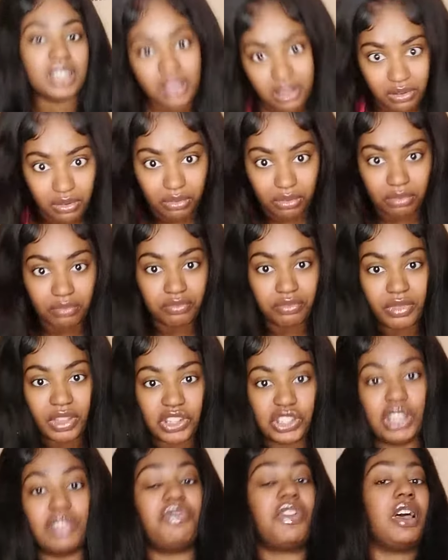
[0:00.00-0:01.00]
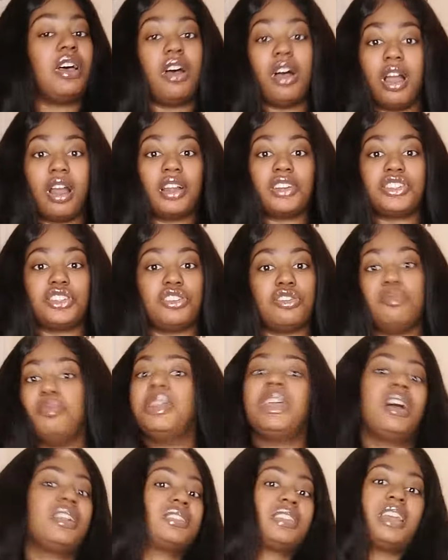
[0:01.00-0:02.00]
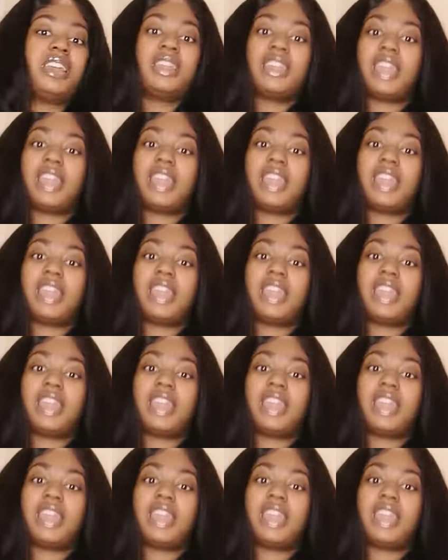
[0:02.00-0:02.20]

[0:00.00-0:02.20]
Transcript: too. She fell hard too. Beyonce